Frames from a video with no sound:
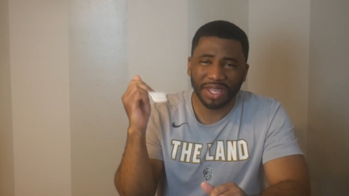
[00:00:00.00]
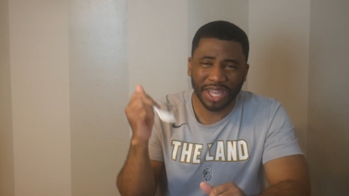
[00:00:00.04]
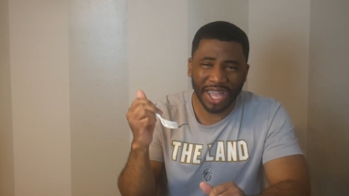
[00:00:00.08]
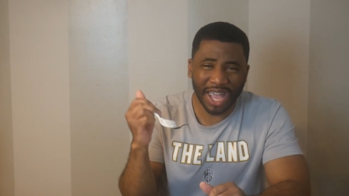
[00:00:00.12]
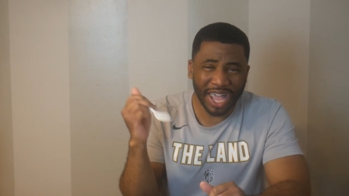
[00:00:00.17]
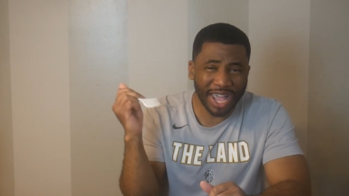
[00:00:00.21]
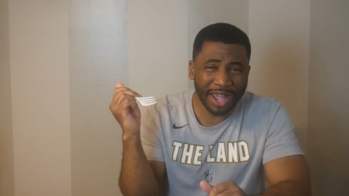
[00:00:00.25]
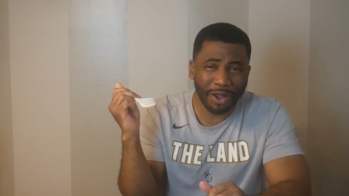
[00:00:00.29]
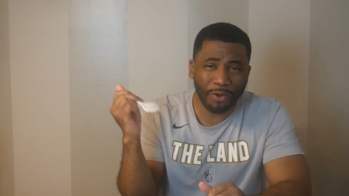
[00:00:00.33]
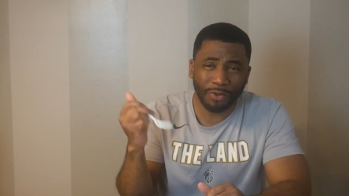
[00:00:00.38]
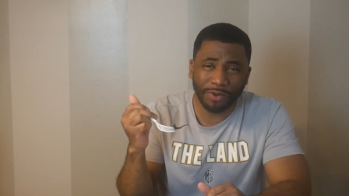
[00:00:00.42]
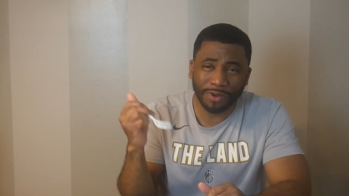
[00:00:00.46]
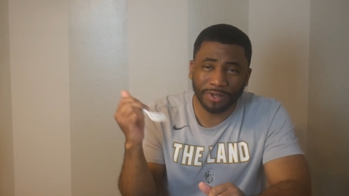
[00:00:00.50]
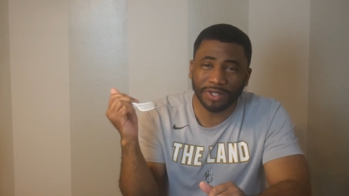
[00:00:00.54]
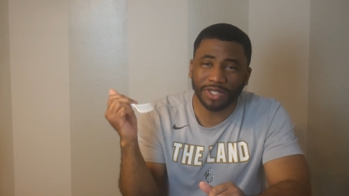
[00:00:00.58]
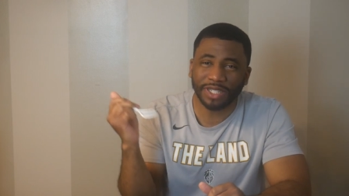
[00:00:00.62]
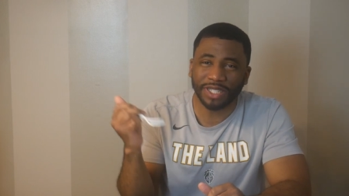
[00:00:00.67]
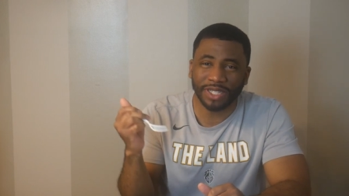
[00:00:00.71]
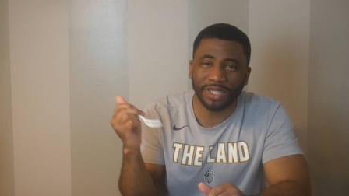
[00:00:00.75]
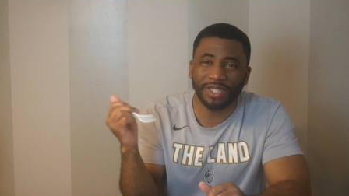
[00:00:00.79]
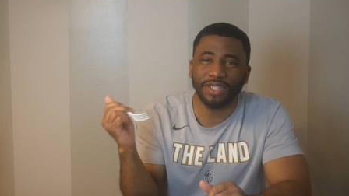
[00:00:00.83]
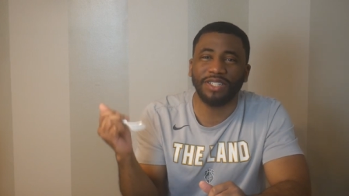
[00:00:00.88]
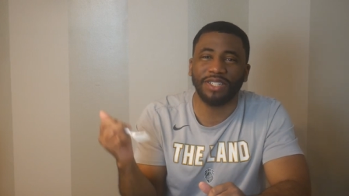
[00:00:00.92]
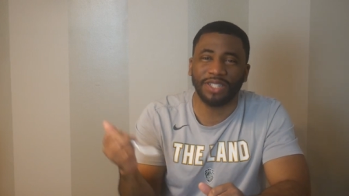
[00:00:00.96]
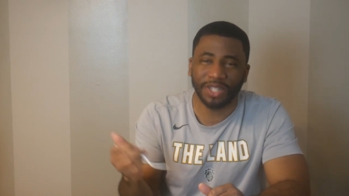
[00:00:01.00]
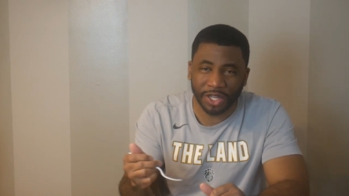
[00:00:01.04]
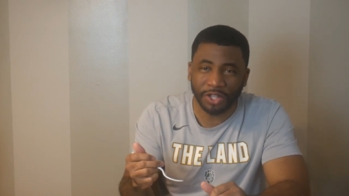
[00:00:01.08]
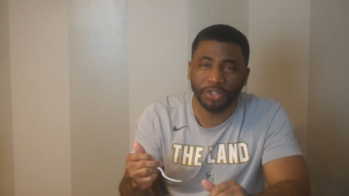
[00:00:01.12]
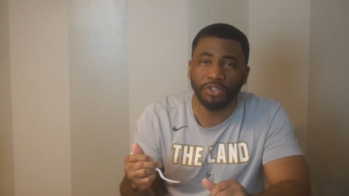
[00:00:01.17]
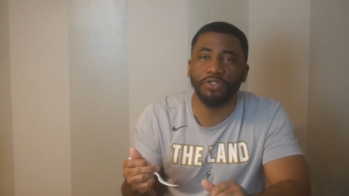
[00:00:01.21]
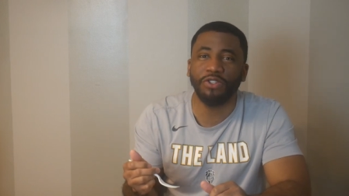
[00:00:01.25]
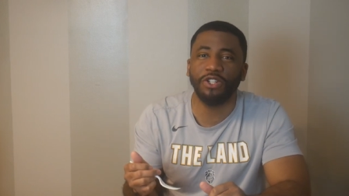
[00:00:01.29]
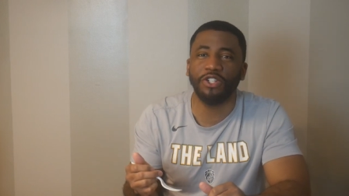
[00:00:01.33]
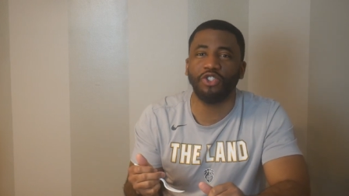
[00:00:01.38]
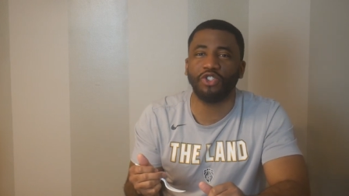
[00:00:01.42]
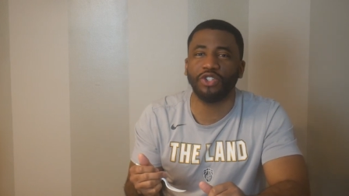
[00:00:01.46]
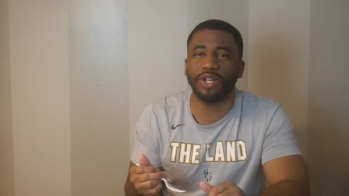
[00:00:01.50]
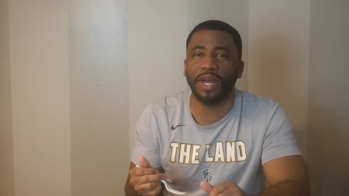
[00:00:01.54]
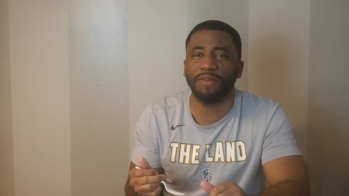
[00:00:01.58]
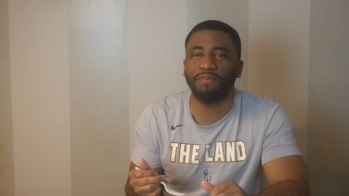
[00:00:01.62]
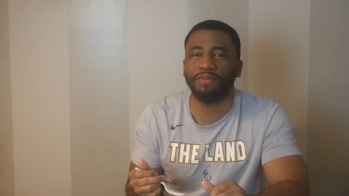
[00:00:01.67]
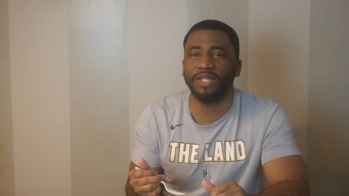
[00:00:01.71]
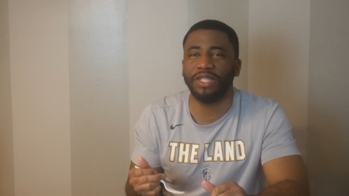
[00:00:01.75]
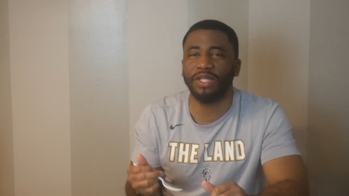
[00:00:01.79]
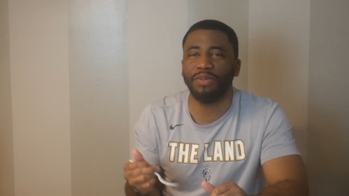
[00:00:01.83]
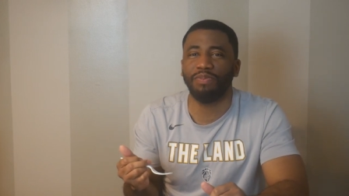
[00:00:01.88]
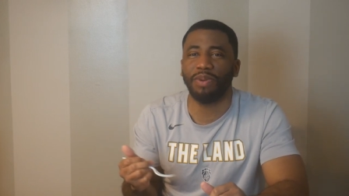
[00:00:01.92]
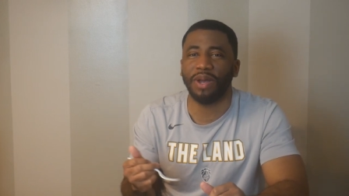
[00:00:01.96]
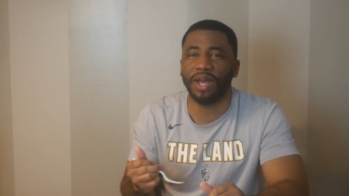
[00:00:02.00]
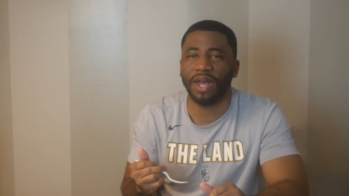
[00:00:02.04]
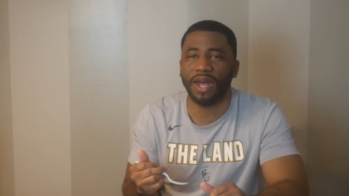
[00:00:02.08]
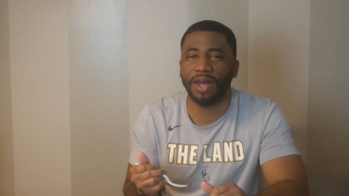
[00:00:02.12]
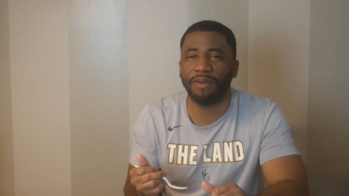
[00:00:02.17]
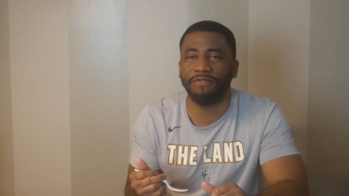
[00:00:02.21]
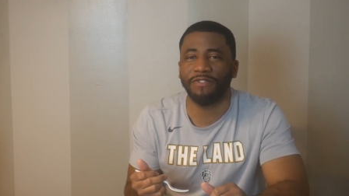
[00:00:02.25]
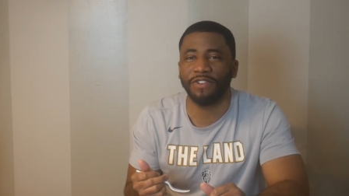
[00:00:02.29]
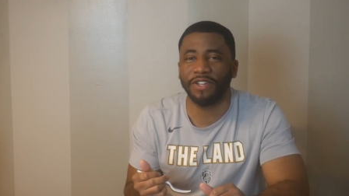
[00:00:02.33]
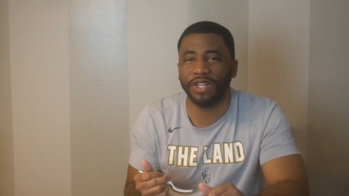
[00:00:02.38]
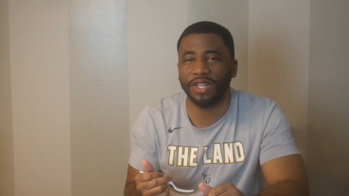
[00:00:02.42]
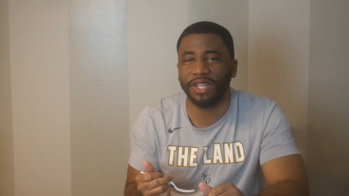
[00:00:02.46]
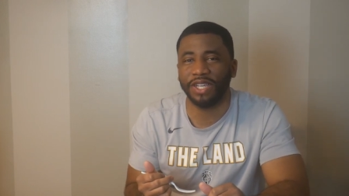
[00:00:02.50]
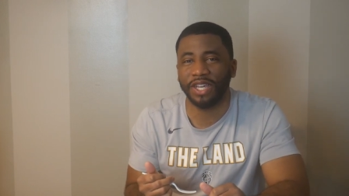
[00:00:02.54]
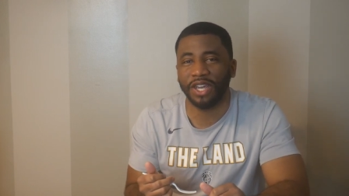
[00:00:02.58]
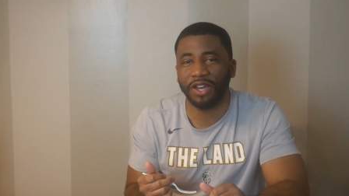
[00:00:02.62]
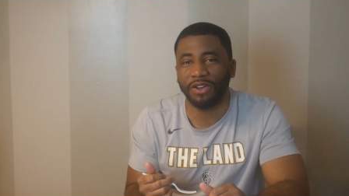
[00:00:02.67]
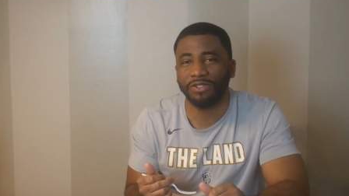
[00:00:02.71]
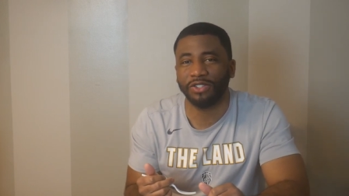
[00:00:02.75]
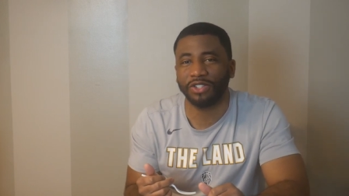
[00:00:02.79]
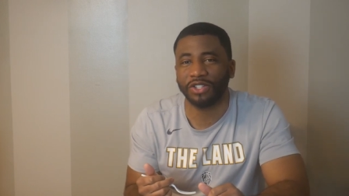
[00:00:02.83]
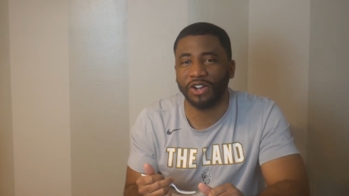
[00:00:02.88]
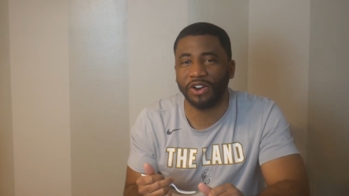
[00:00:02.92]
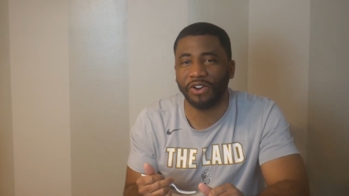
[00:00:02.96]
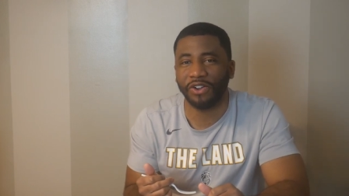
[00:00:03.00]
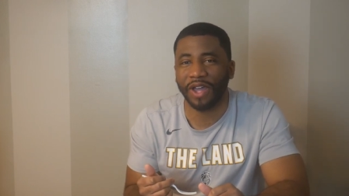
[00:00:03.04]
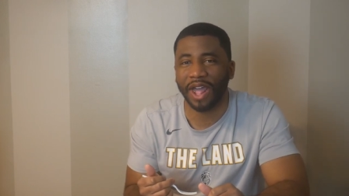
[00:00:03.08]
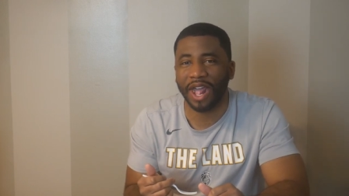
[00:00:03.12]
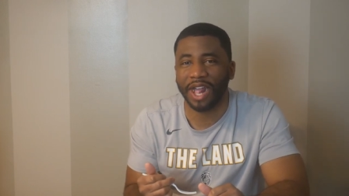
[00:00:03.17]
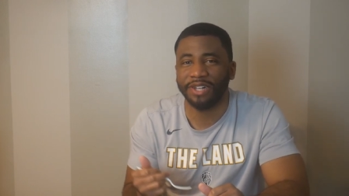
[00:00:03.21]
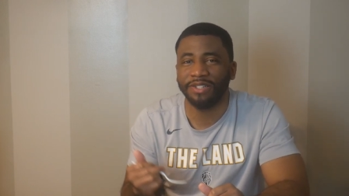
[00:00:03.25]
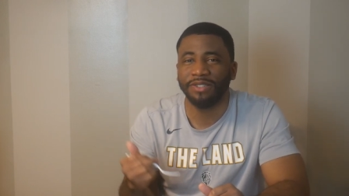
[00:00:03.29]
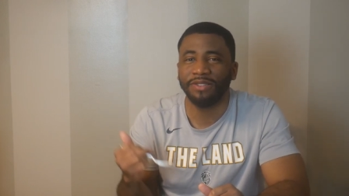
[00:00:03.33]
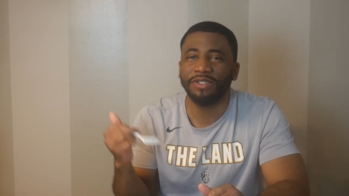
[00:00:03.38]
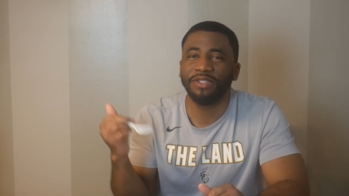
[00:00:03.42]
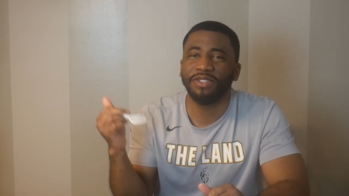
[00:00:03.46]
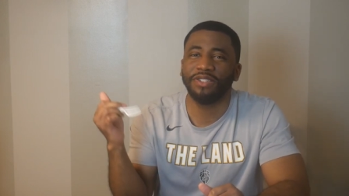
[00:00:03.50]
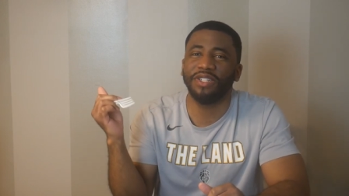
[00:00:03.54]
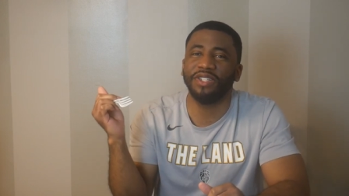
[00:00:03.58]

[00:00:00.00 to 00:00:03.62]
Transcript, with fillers: I will continue to drop these bomb videos, all right?